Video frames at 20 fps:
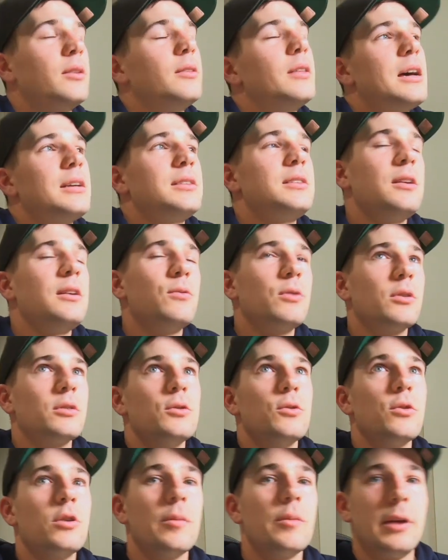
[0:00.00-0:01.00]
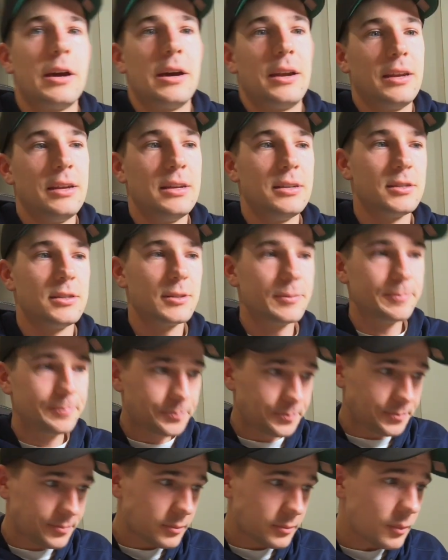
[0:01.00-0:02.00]
The last thing I want to talk about is
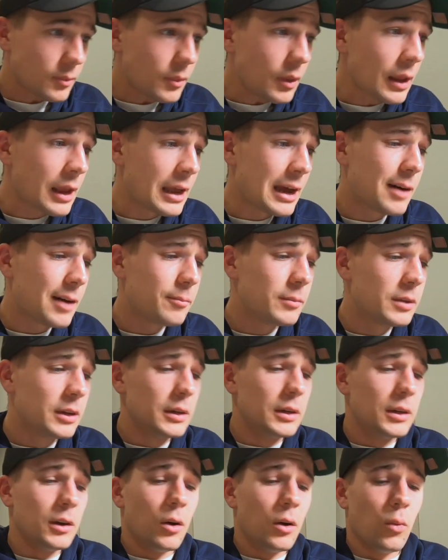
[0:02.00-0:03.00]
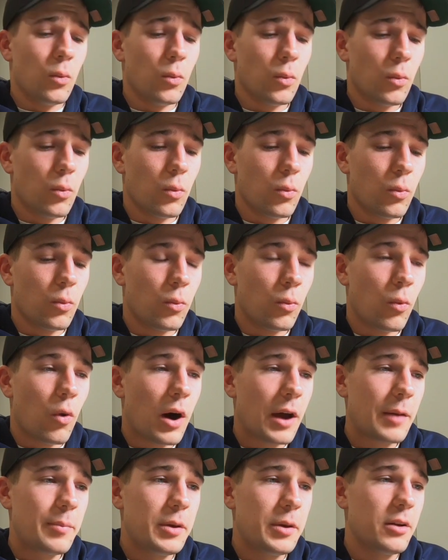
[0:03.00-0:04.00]

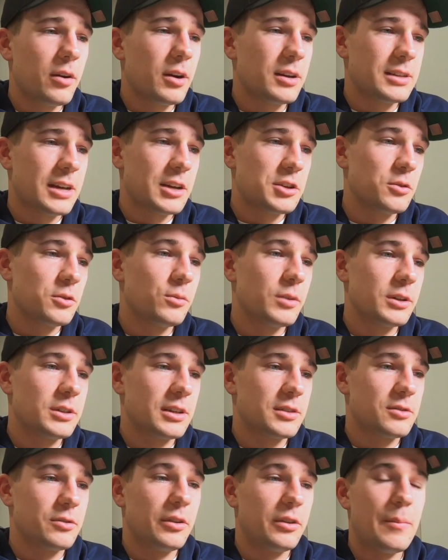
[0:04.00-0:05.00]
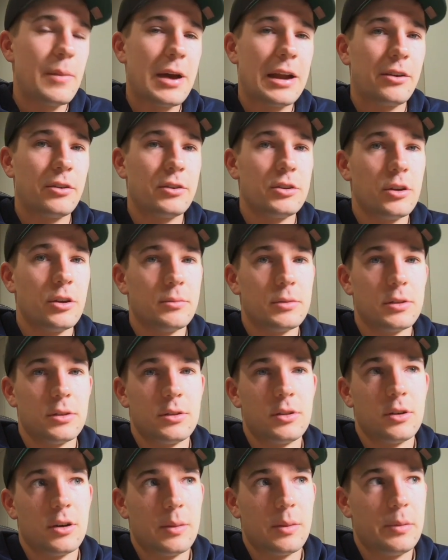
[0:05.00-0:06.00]
why periodization almost doesn't really matter in terms of
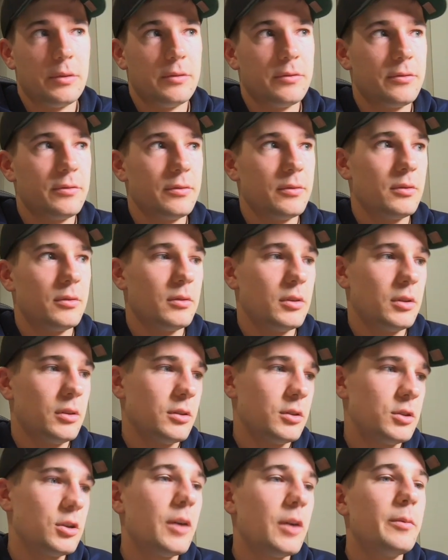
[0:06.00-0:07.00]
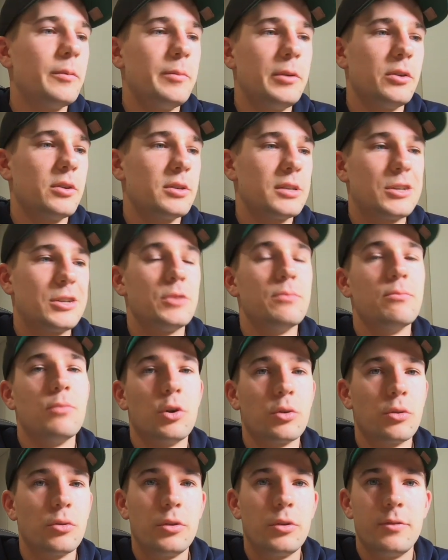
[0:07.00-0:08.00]
the type of periodization
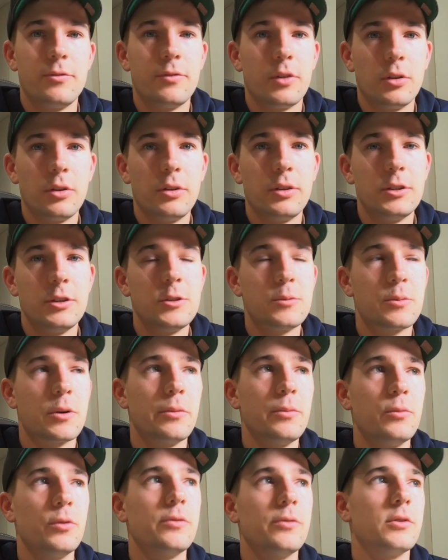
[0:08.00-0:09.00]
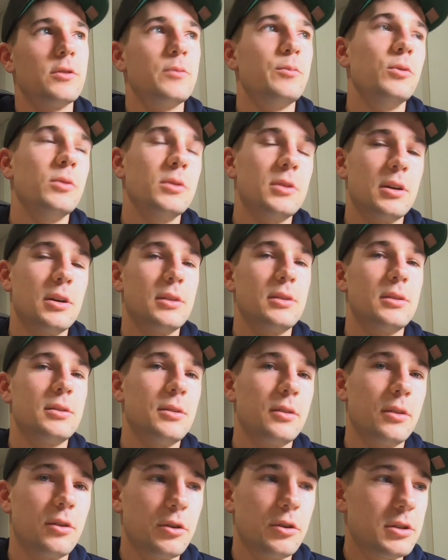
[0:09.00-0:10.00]
model you follow. And this is probably more for the sports
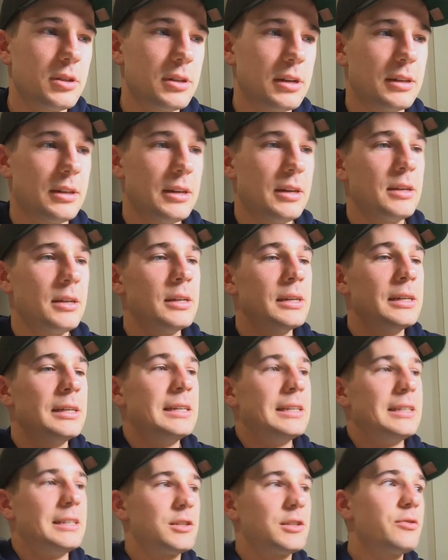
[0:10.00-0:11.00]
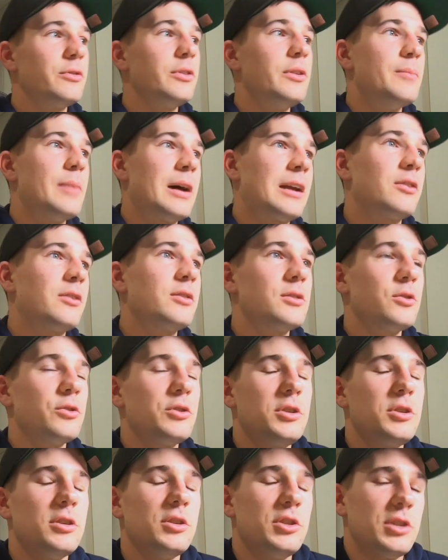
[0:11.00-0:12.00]
scientists and the coaches out there. It doesn't really matter as long
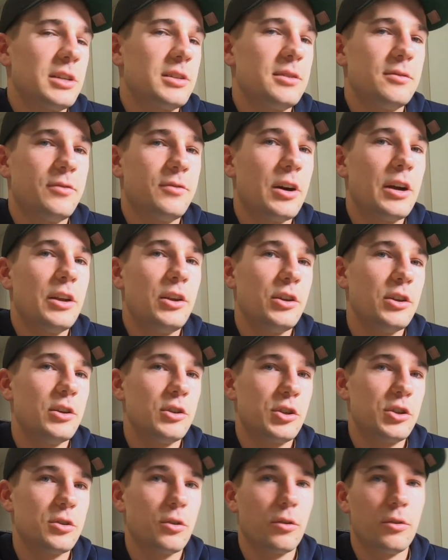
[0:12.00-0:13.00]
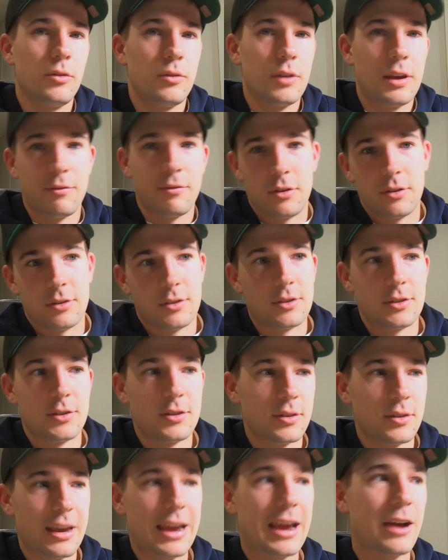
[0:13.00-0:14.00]
as you can justify and you can show evidence as
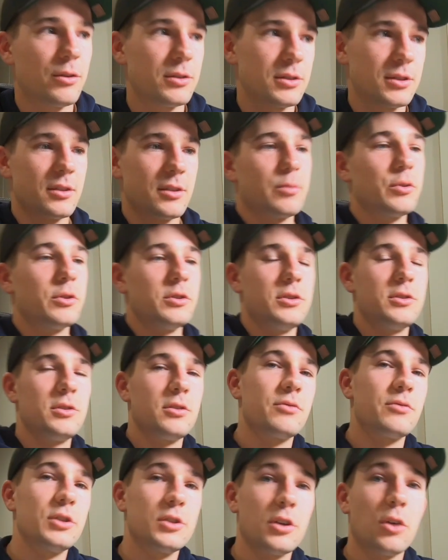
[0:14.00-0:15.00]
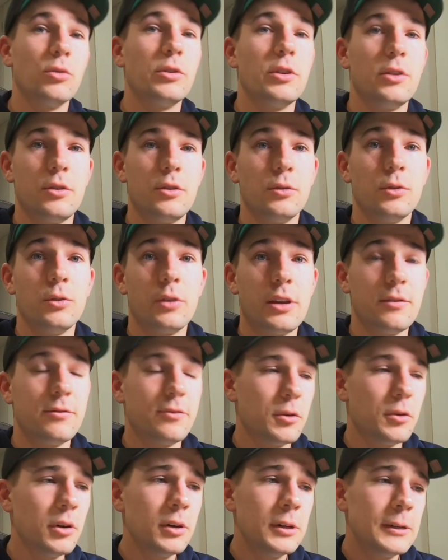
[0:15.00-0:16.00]
to how it's going to produce the result that you're looking
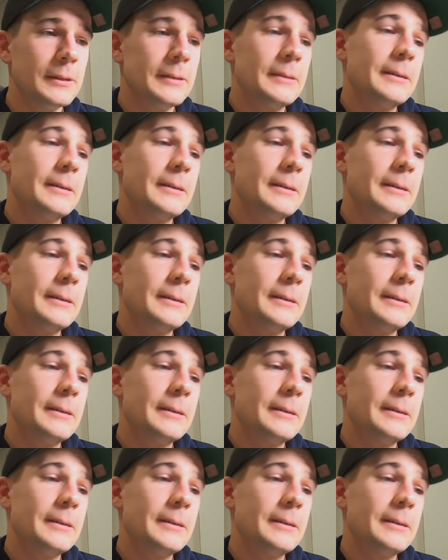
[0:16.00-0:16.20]
for.